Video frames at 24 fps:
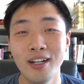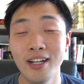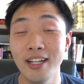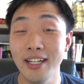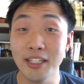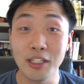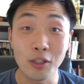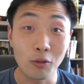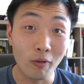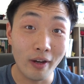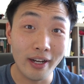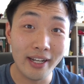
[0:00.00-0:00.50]

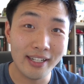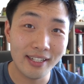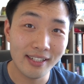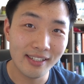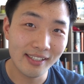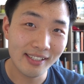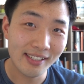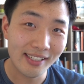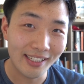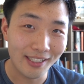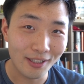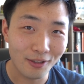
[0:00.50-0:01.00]
It's a great
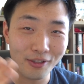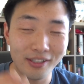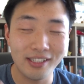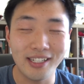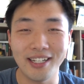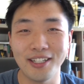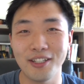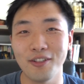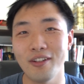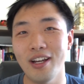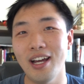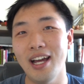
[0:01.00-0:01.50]
skill
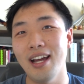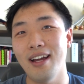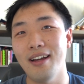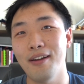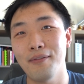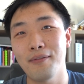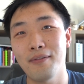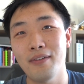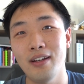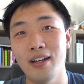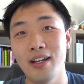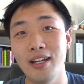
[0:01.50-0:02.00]
set to
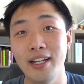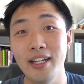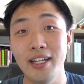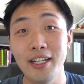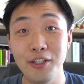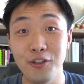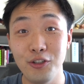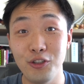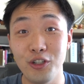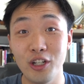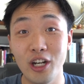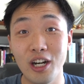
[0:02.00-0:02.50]
have
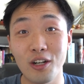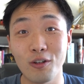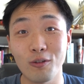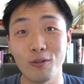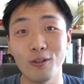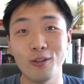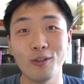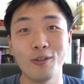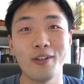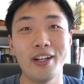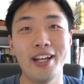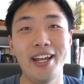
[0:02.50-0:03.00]
in
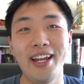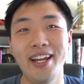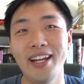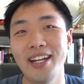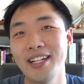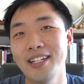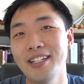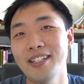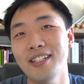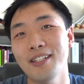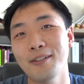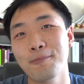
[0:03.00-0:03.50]
general
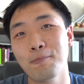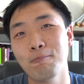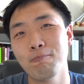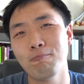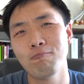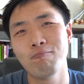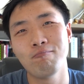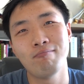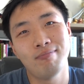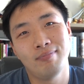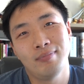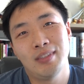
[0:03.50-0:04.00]
and
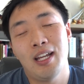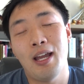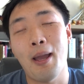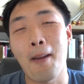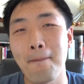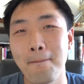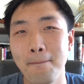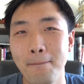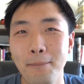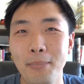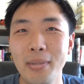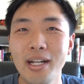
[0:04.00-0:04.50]

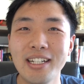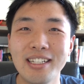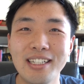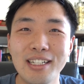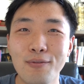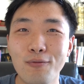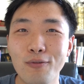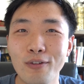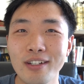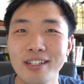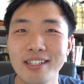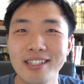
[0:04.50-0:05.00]
make a
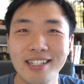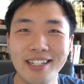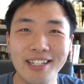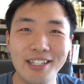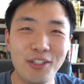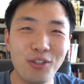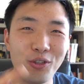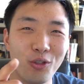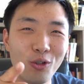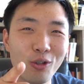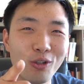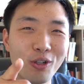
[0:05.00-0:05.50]
difference in
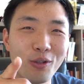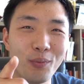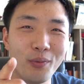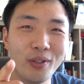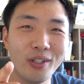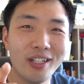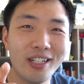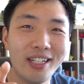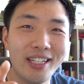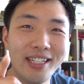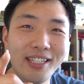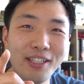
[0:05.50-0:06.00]
your
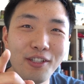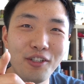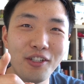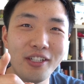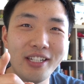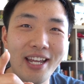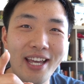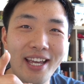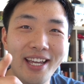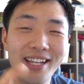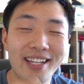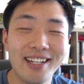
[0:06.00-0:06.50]
community
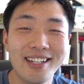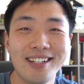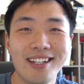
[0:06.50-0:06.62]
today.